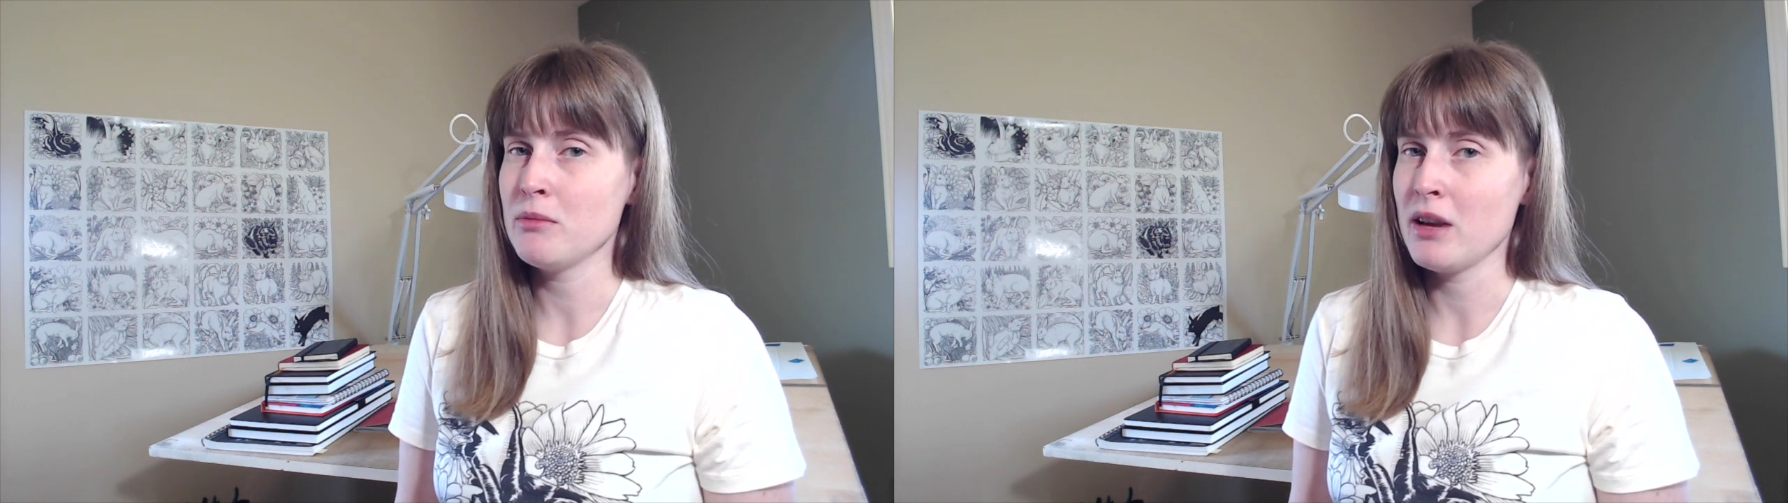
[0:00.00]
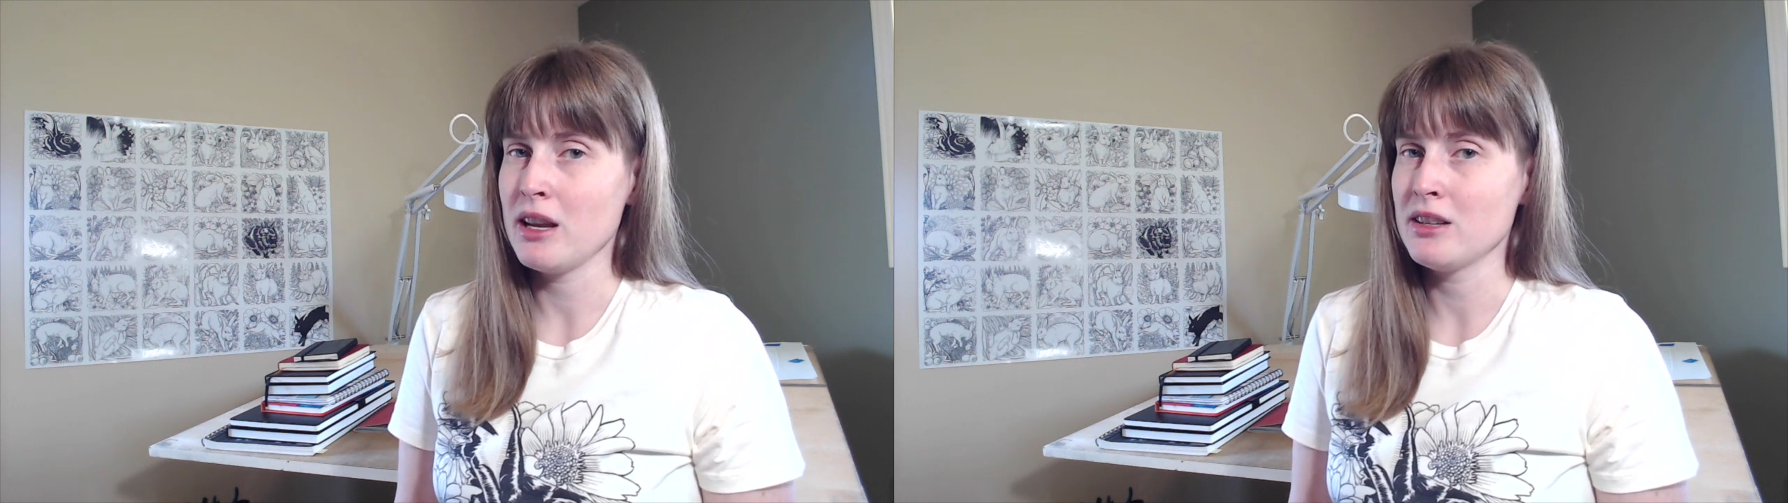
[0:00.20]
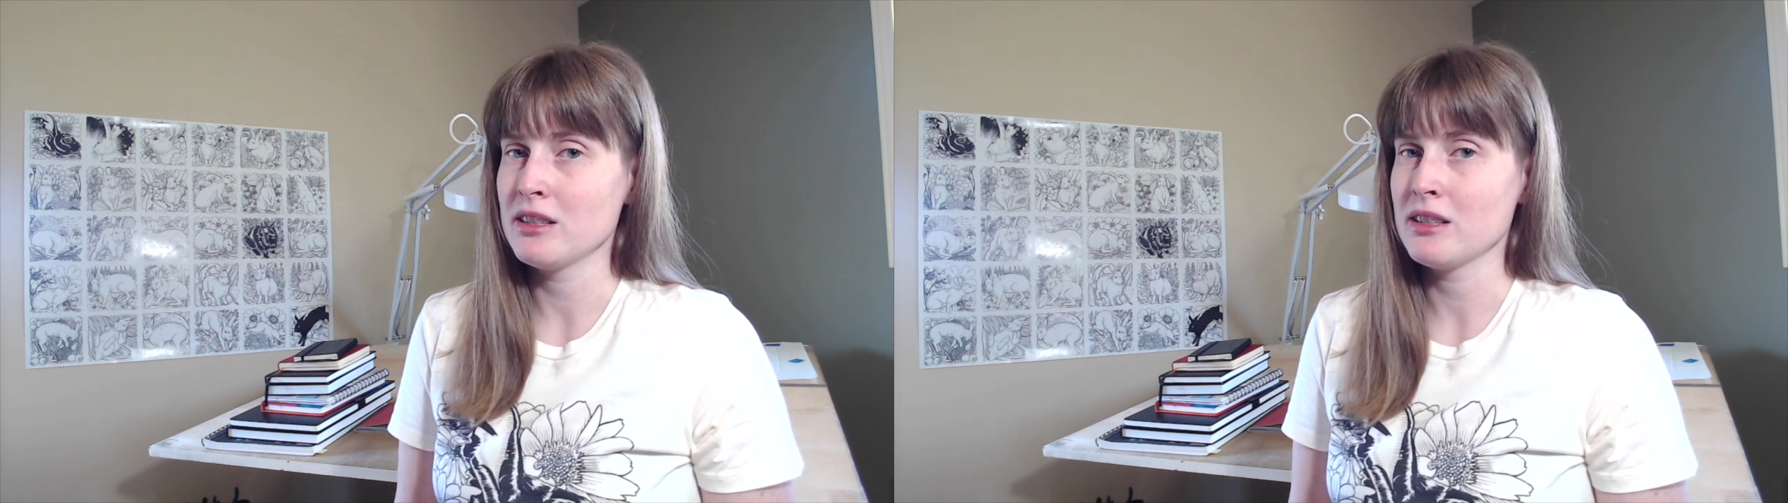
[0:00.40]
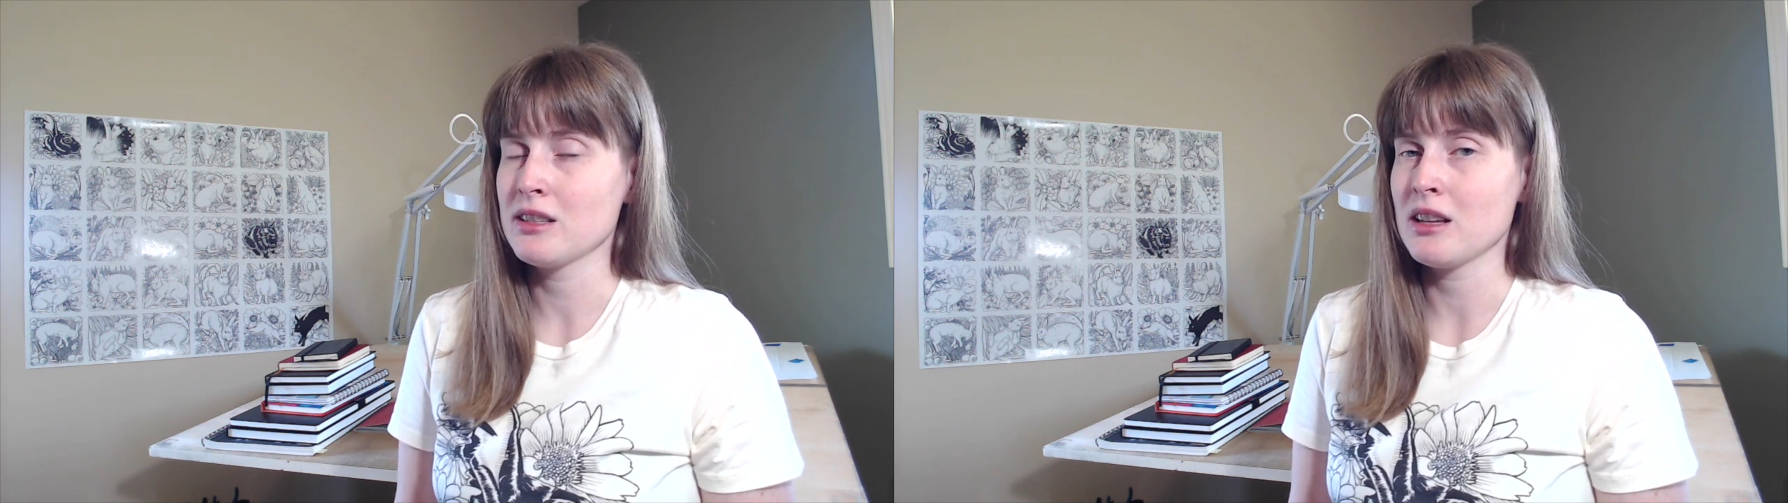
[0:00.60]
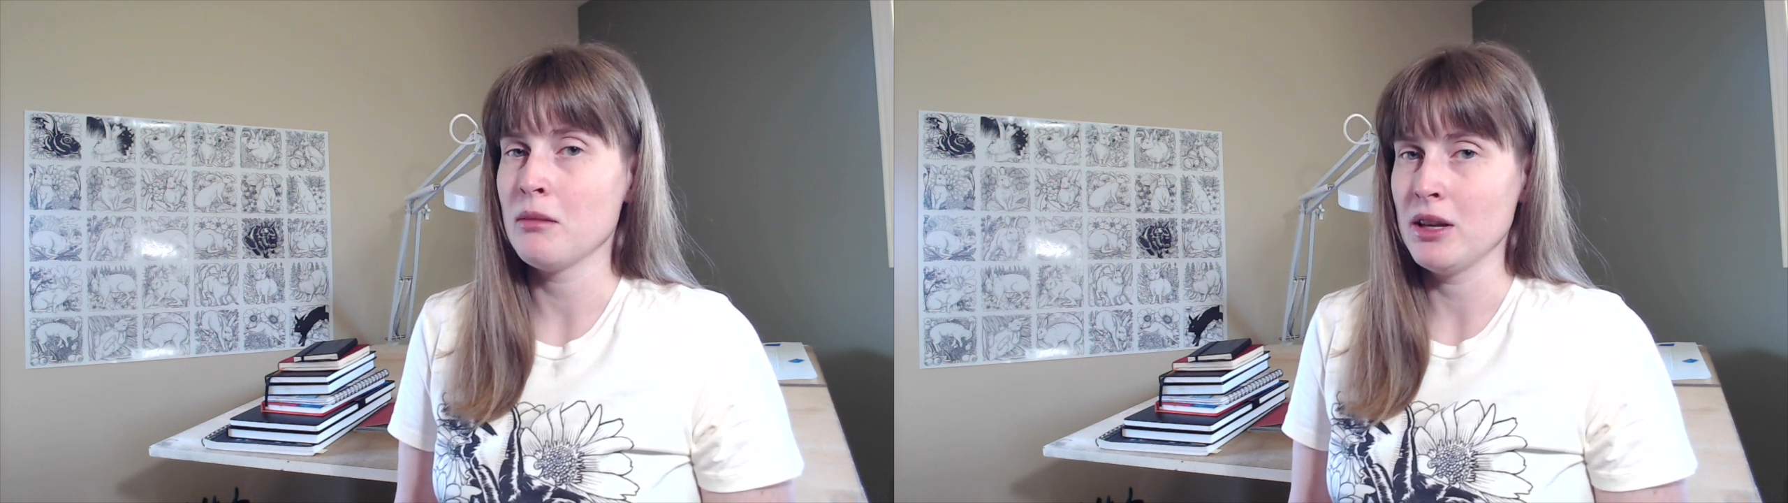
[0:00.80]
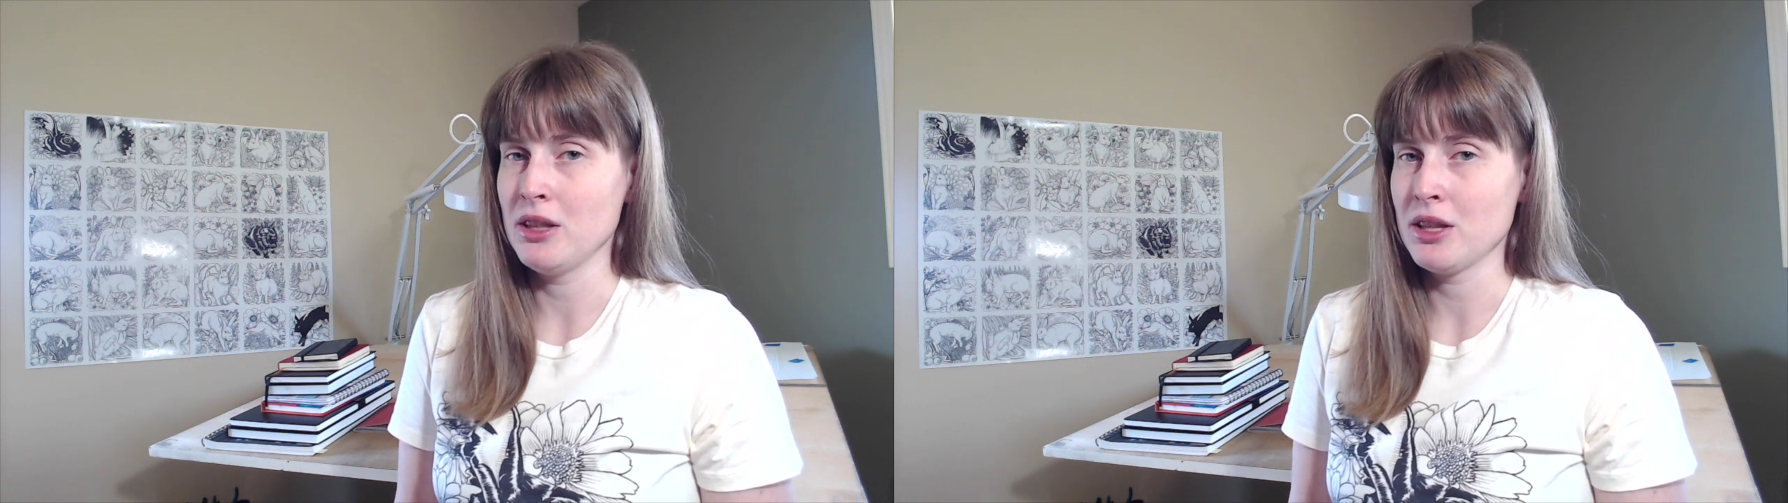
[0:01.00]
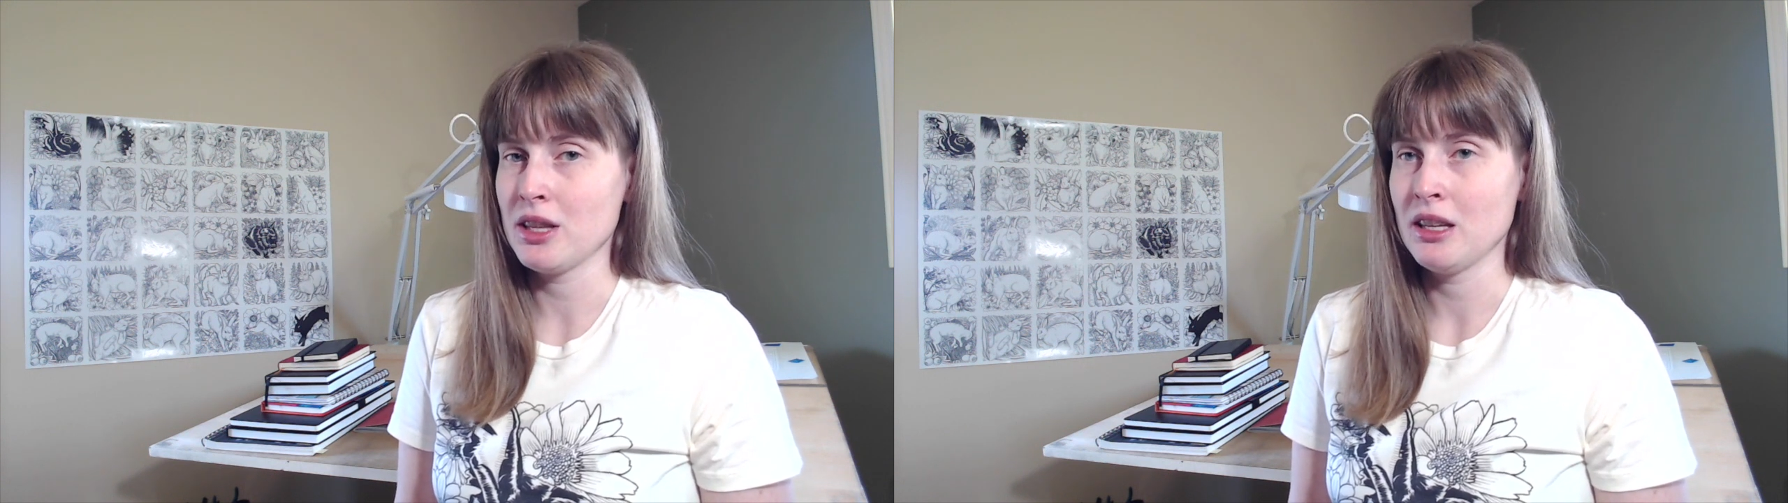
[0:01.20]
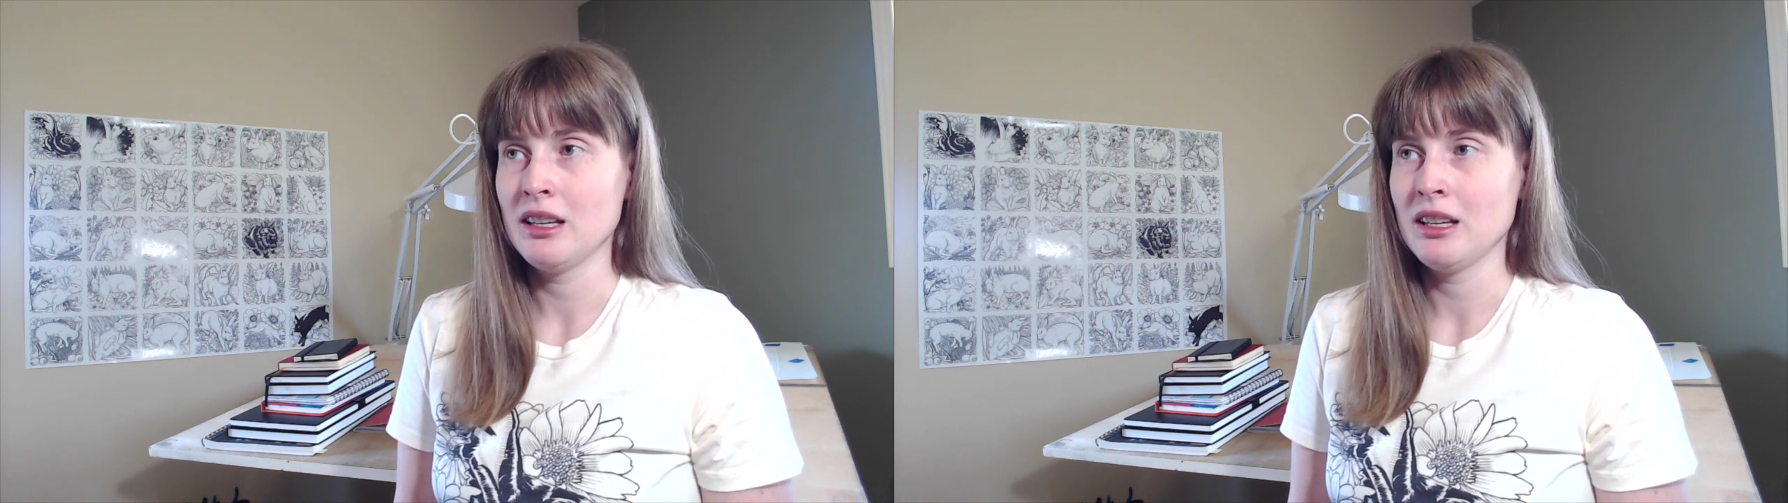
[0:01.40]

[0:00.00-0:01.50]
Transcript: pages a month,